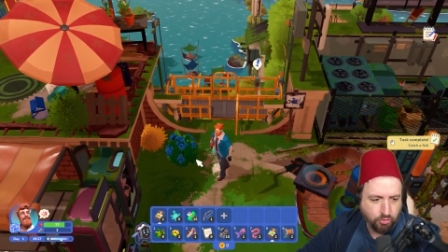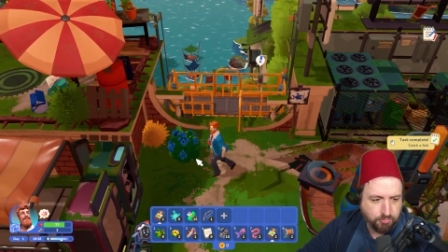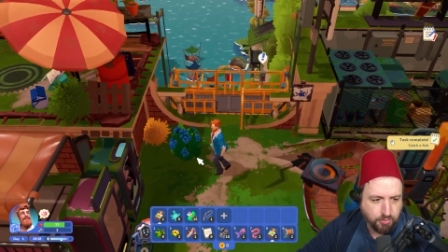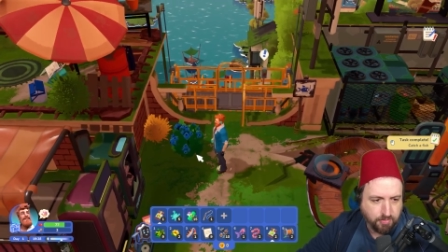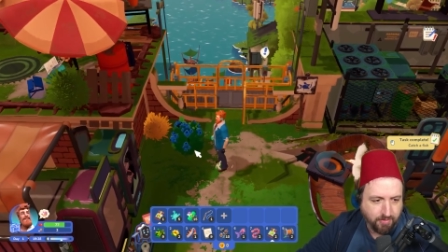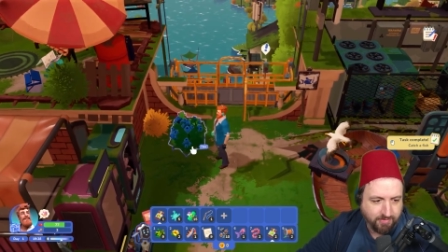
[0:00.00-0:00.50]
Ooh,
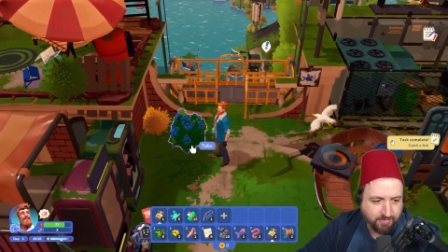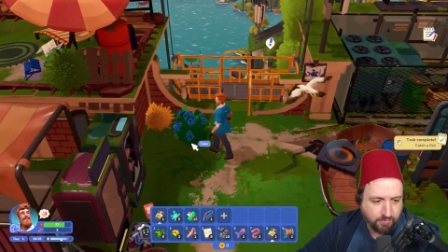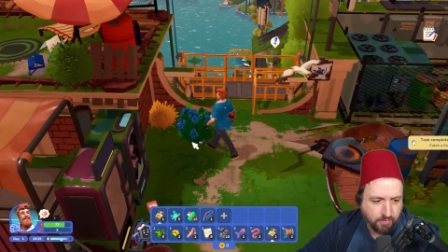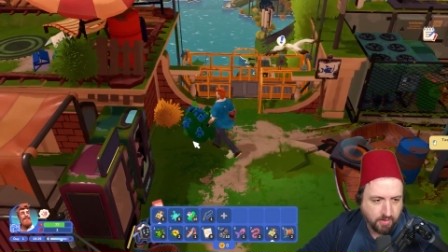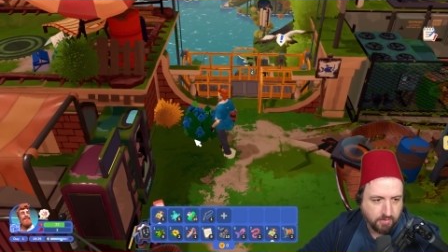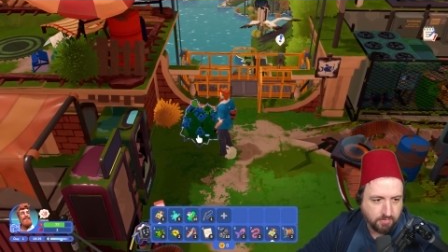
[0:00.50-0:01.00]
blueberries as
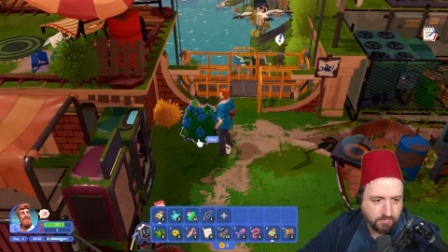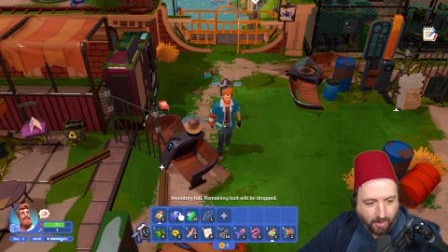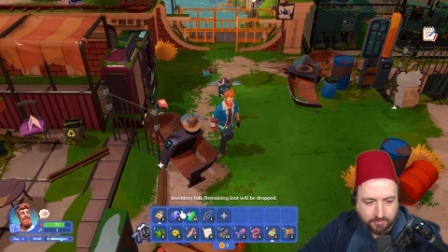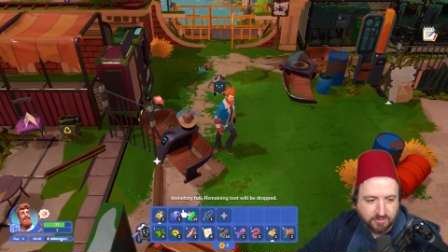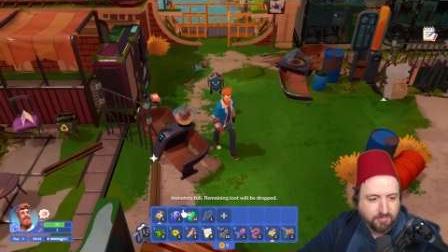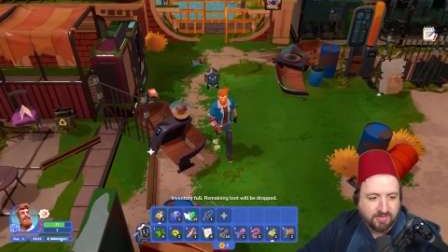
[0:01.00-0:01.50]
well.
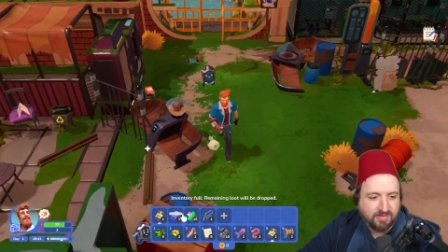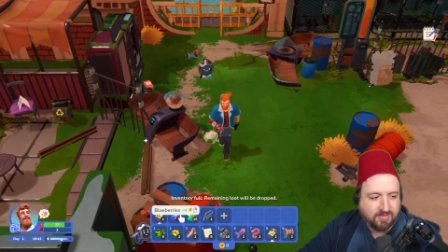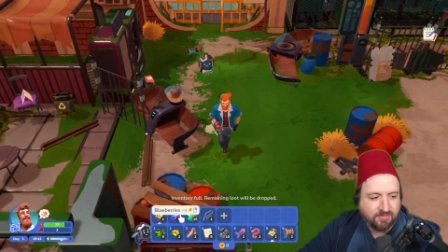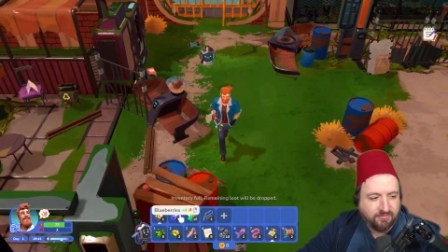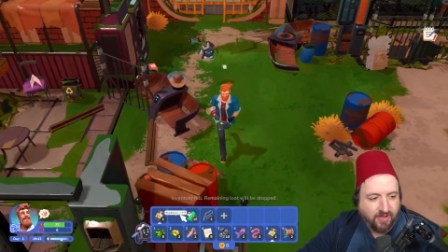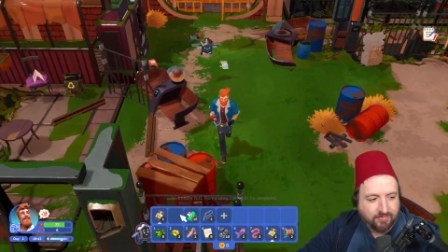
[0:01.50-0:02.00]
I'm just basically
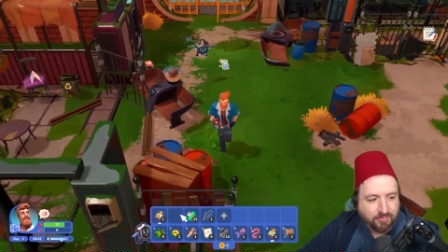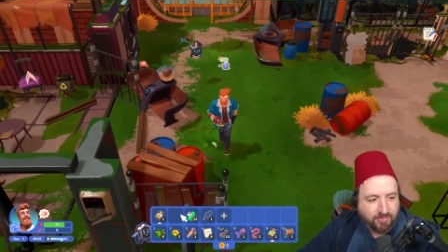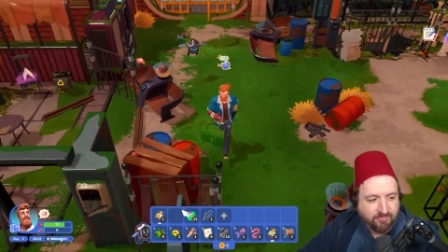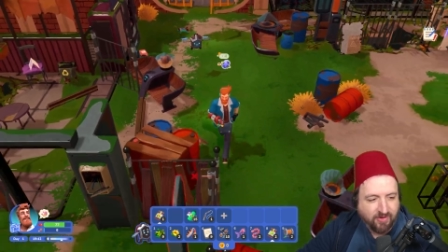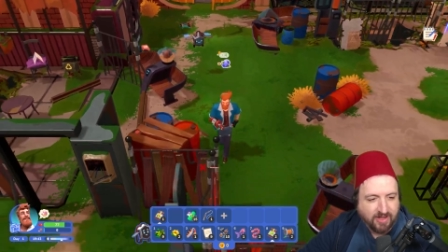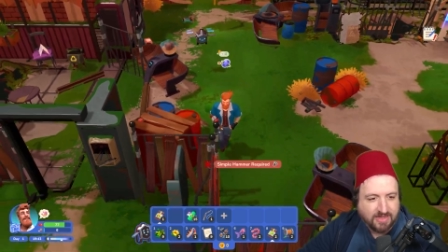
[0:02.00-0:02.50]
surviving by
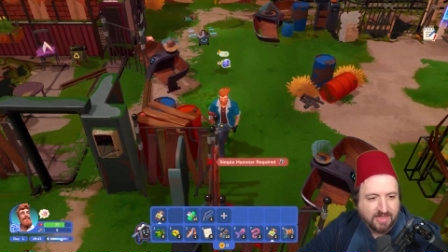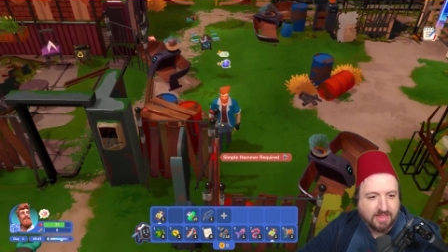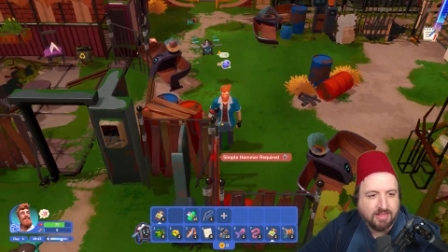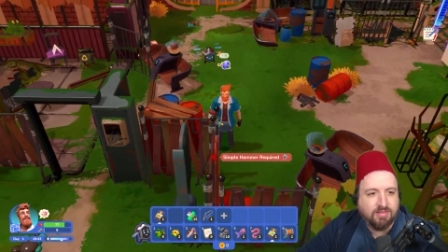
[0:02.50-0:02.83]
finding